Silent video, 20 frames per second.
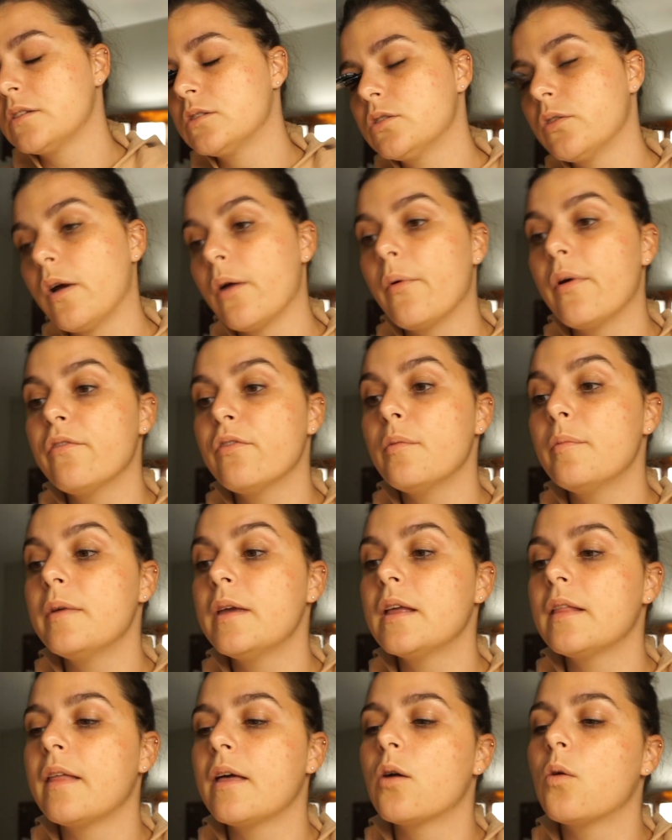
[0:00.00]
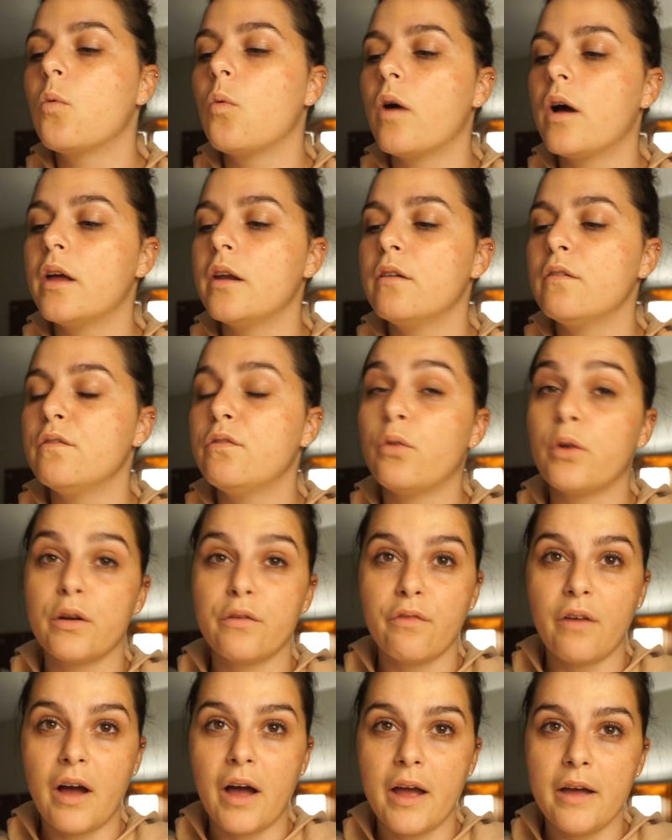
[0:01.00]
So I went from being like
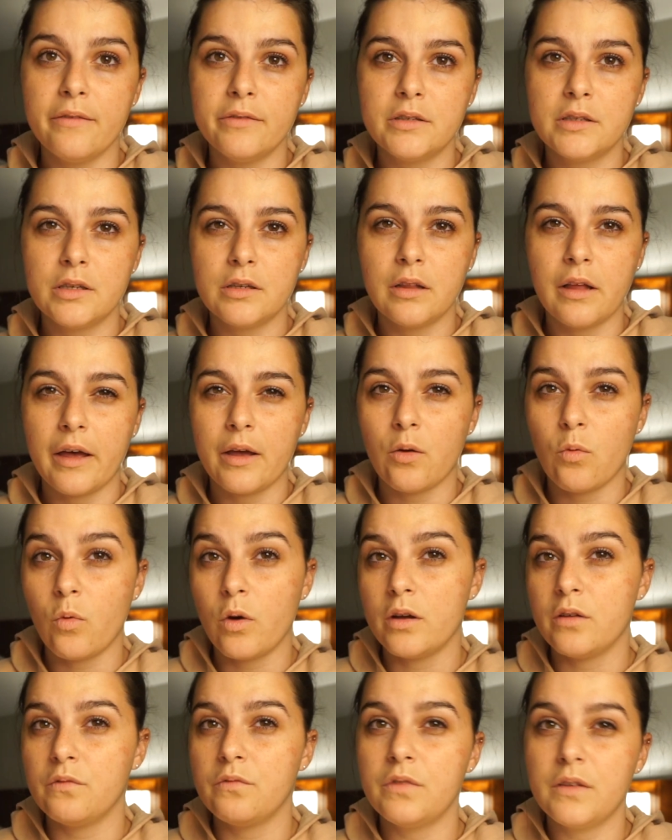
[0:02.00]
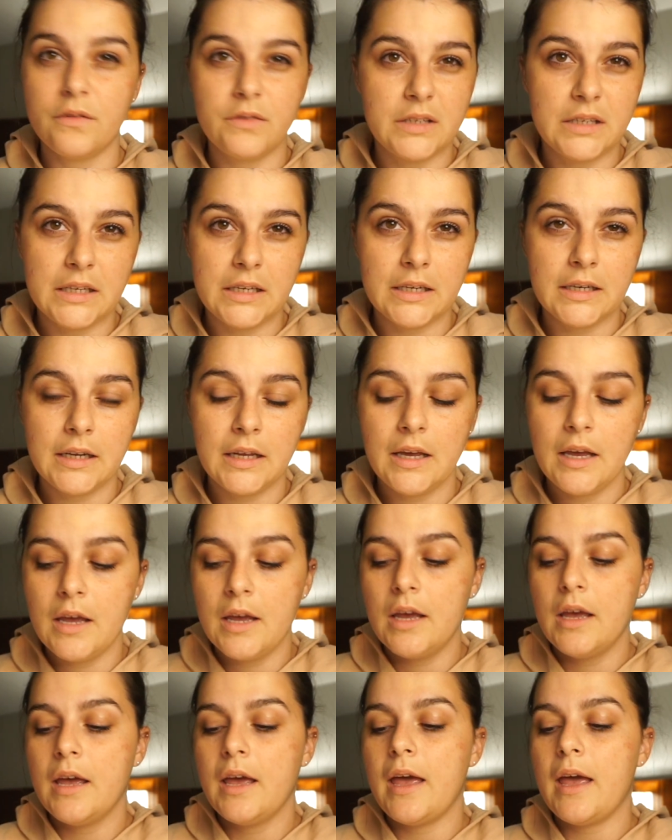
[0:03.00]
145 to like 115,
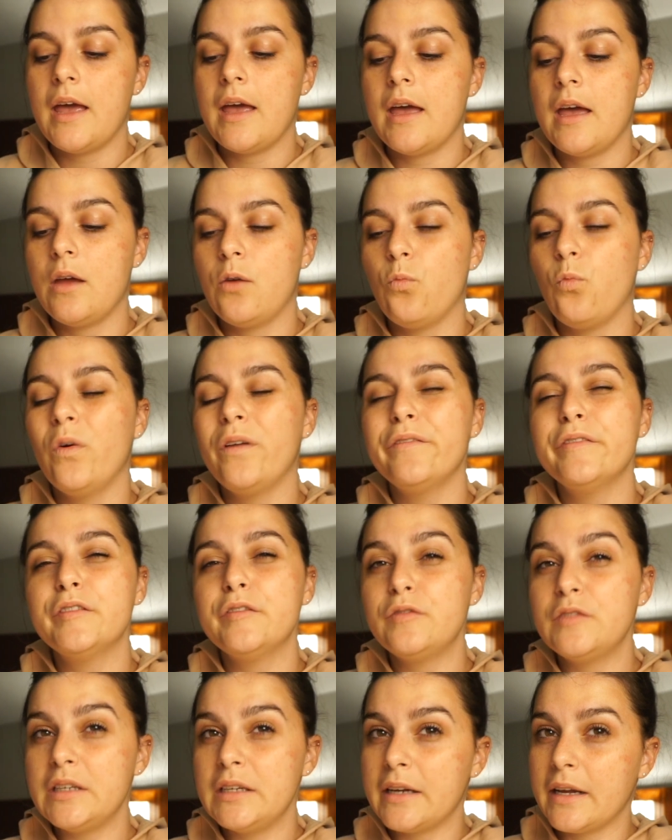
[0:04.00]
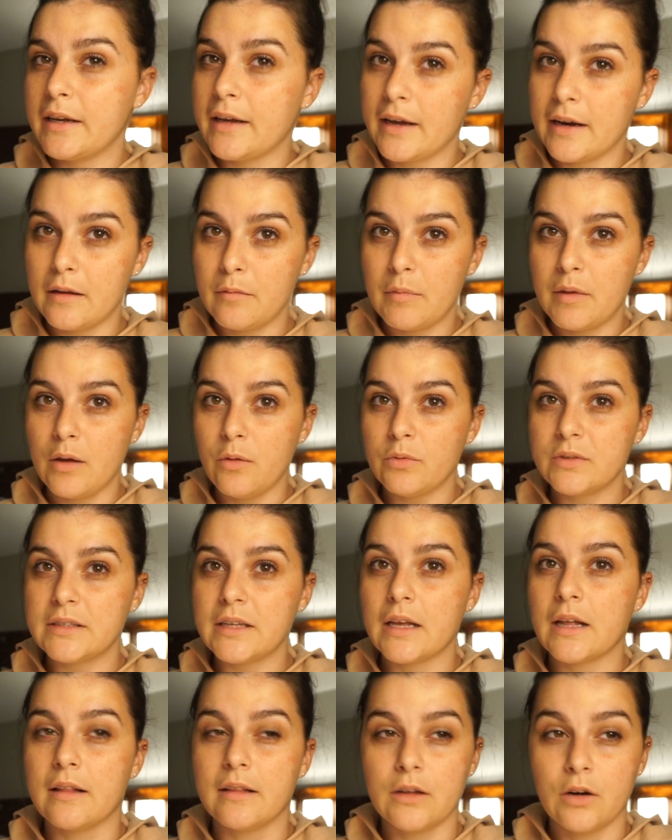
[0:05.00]
and 115, I gotta admit, was
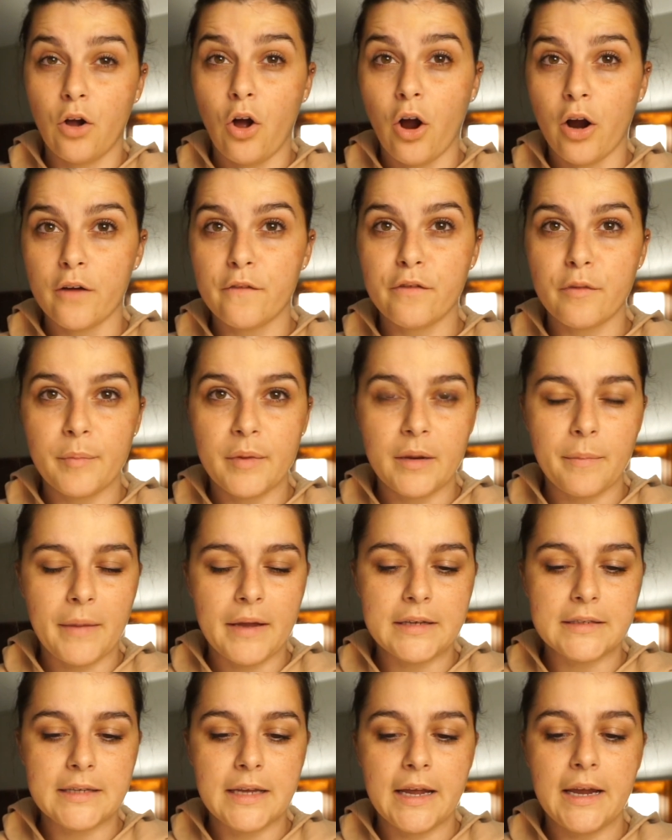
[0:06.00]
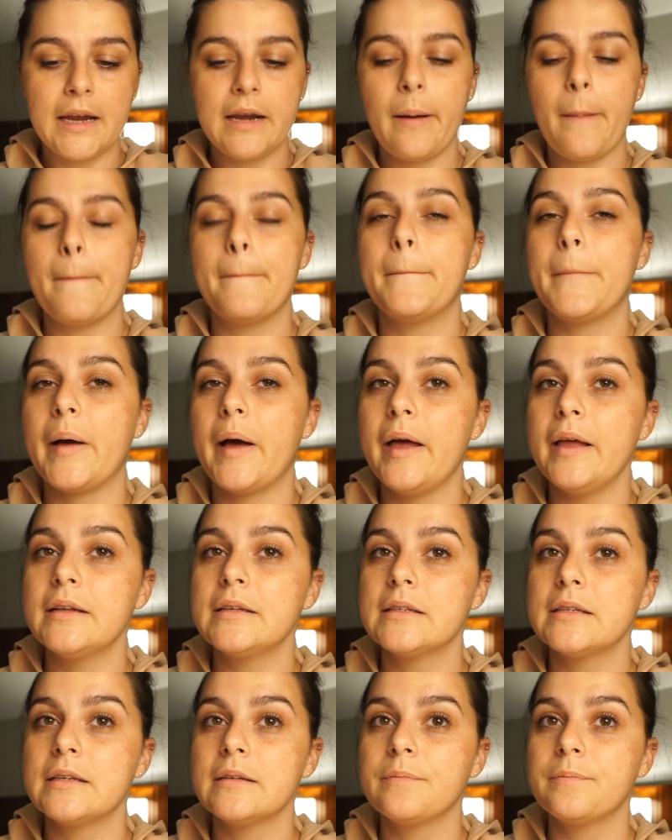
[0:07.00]
like a little hard for me to maintain, but